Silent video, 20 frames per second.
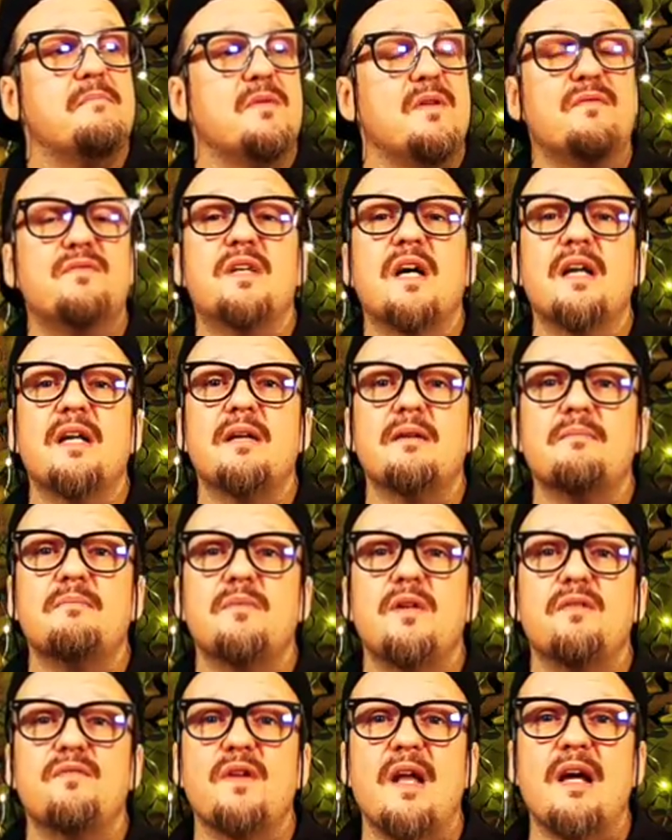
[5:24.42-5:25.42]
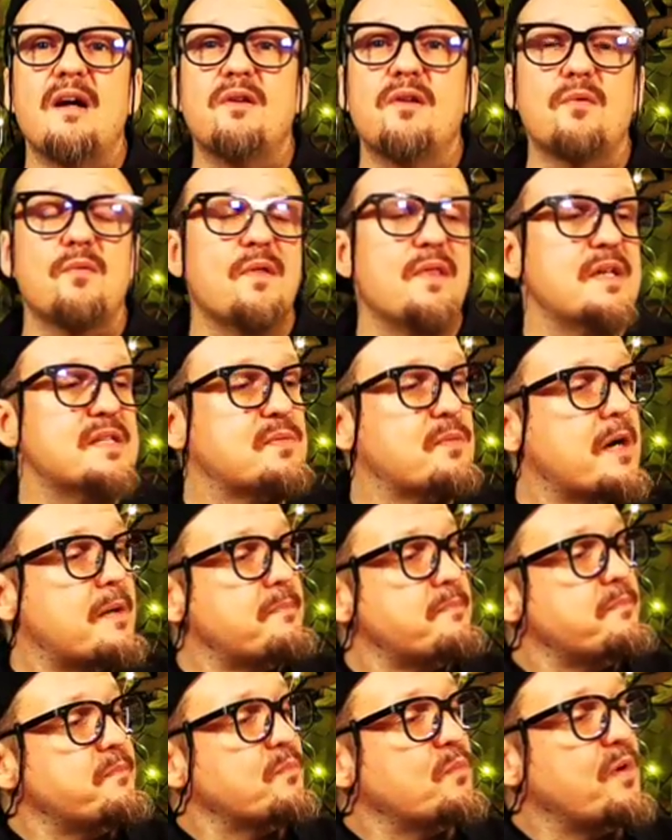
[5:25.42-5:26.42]
you've done it. You've nailed it with this
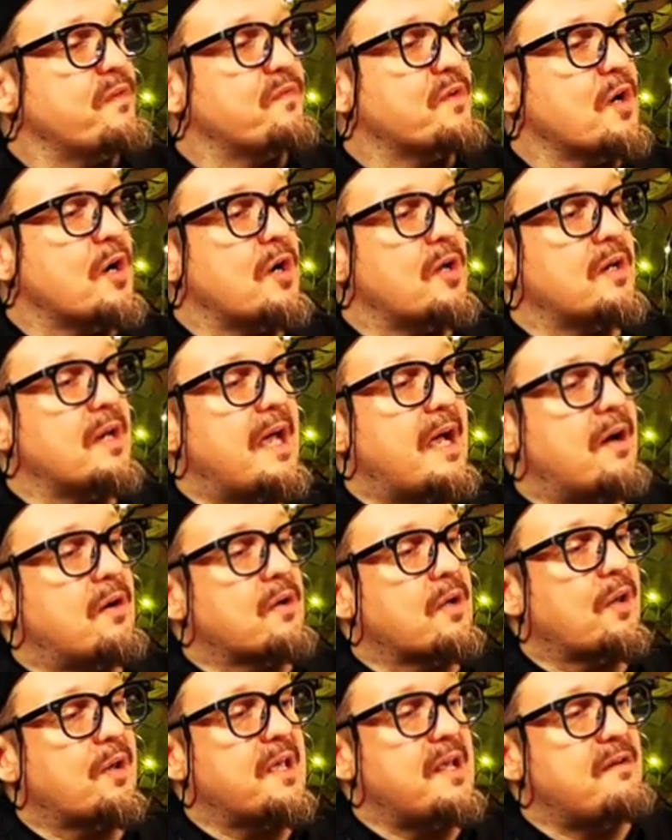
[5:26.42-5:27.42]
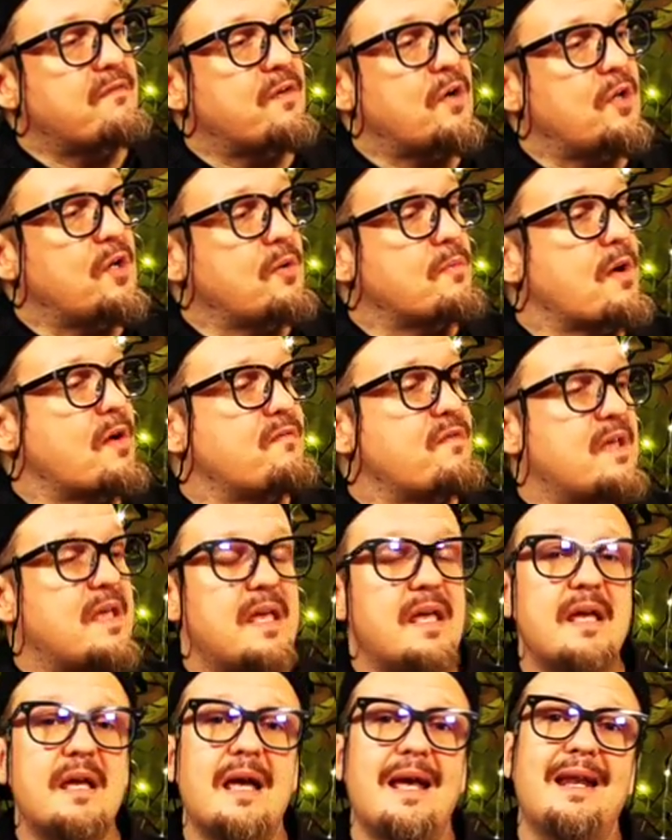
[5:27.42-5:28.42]
one. We've got our clean volume over
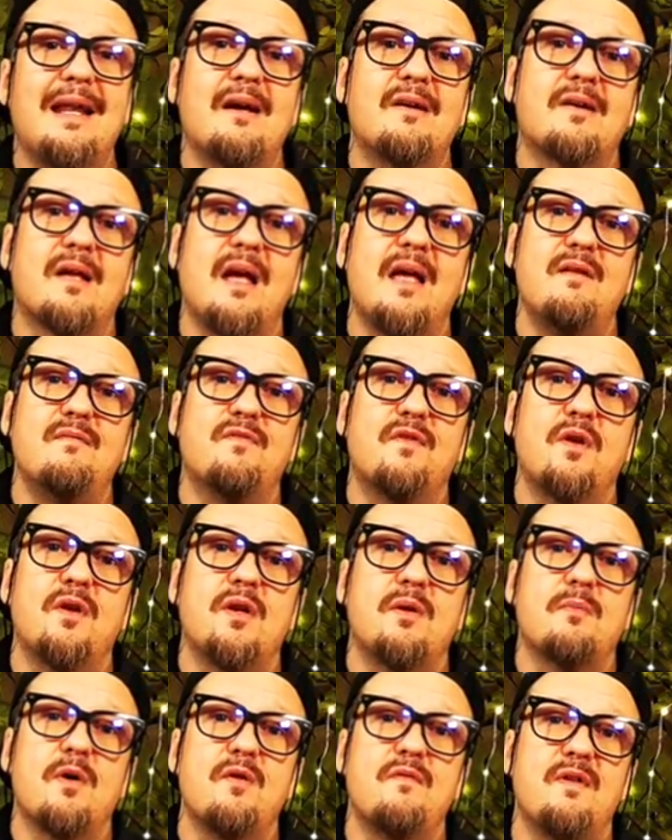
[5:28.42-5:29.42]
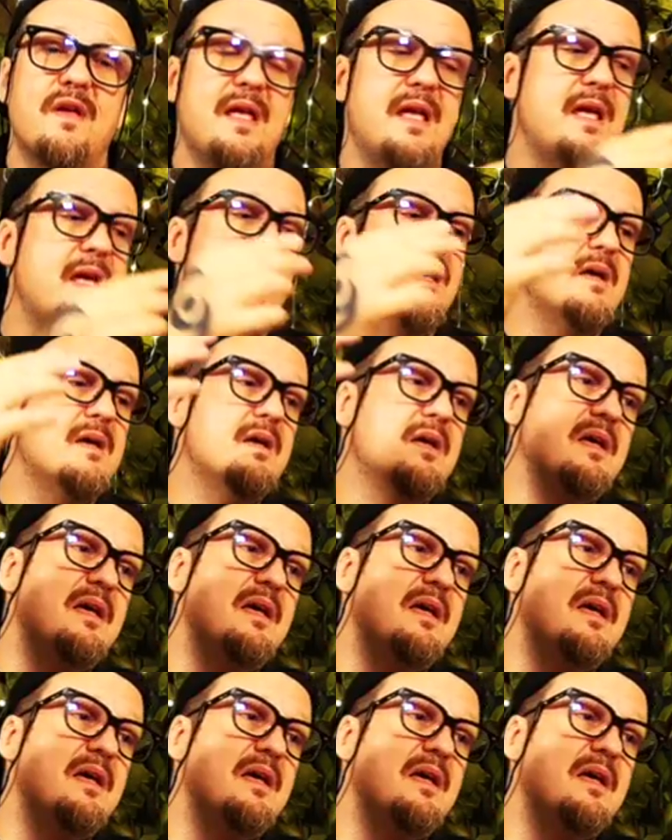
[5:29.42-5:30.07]
here and our gain volume over here.